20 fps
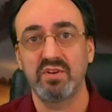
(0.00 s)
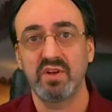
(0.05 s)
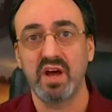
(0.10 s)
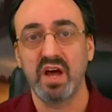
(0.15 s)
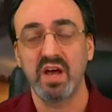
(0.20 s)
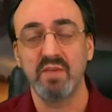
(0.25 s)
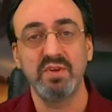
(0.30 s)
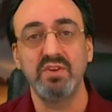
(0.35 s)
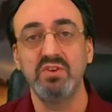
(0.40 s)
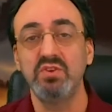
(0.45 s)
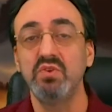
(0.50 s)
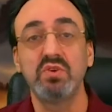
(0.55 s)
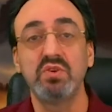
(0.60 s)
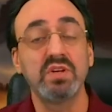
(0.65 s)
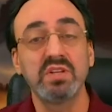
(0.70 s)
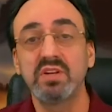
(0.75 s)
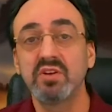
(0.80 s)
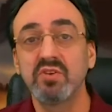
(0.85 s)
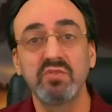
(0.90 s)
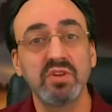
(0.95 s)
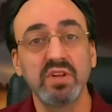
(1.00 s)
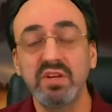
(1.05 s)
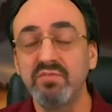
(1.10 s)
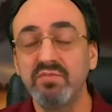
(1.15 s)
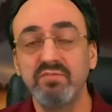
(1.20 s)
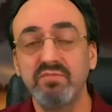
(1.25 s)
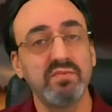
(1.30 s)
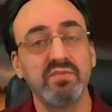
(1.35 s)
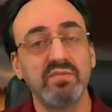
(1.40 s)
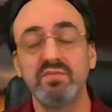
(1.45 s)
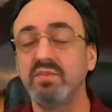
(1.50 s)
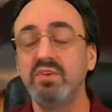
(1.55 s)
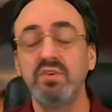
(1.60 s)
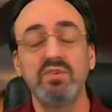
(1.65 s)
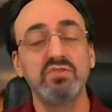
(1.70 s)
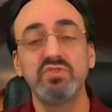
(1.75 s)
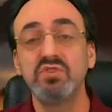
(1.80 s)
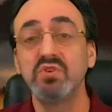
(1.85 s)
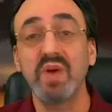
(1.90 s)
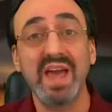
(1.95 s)
I mean, you can literally, you could
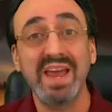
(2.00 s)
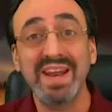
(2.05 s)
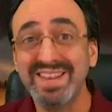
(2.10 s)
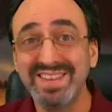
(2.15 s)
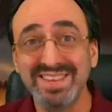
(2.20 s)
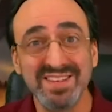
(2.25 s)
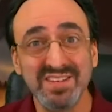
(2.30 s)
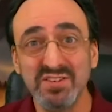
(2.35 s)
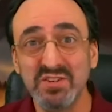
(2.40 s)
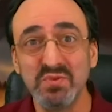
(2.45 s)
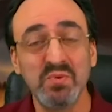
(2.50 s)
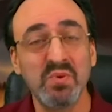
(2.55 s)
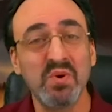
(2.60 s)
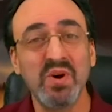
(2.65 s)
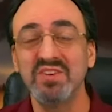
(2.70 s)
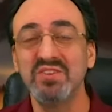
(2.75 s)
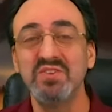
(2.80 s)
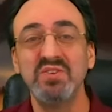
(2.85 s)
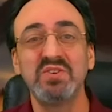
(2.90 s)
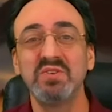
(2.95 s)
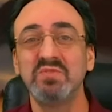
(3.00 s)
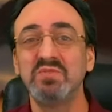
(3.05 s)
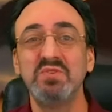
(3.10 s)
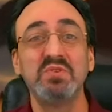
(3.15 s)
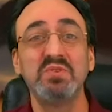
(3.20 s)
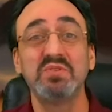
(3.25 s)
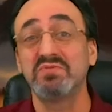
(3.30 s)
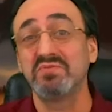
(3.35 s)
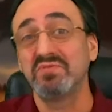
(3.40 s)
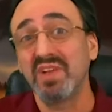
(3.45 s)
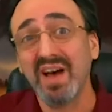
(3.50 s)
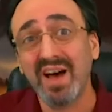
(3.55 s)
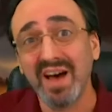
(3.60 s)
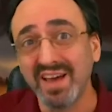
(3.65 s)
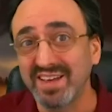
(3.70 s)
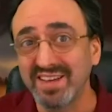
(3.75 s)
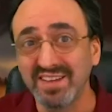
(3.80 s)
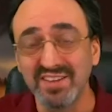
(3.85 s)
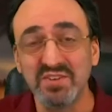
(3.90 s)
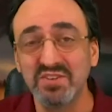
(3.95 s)
do anything you want. You could fly.
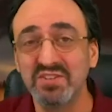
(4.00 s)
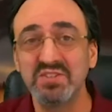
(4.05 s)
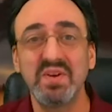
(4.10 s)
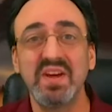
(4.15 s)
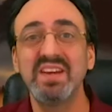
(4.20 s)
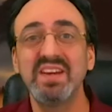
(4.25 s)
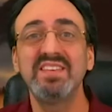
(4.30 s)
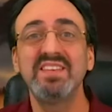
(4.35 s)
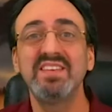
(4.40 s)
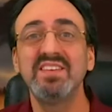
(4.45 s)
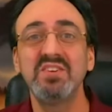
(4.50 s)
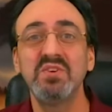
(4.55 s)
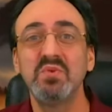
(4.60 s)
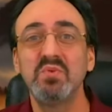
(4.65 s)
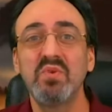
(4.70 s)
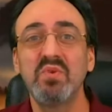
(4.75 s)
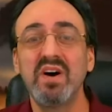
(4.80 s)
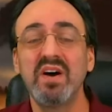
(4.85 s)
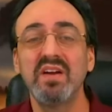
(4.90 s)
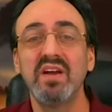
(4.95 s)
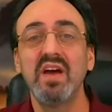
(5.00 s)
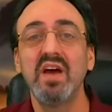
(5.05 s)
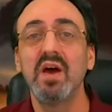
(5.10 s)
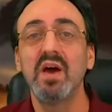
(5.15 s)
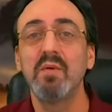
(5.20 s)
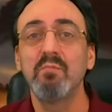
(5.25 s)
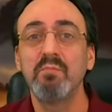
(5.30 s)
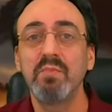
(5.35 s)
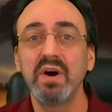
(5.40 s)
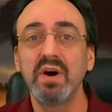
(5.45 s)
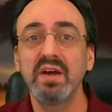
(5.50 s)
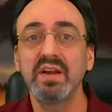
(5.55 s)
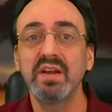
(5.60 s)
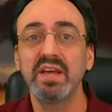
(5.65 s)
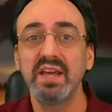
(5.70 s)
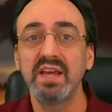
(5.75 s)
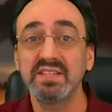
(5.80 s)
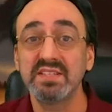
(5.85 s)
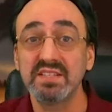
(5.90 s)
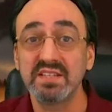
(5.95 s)
You could do anything you want, but
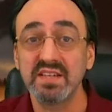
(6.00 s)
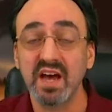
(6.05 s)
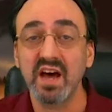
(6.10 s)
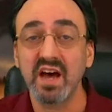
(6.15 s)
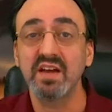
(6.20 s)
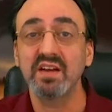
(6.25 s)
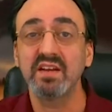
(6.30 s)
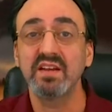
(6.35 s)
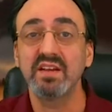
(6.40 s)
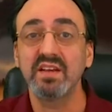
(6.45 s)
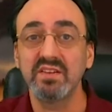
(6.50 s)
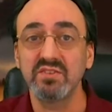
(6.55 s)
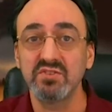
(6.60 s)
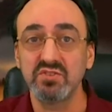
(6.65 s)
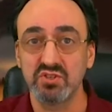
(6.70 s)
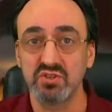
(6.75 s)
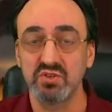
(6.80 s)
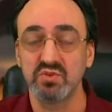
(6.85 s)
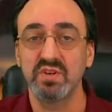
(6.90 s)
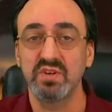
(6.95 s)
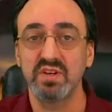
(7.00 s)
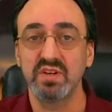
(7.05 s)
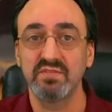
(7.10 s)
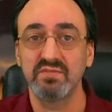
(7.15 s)
it's not intuitive.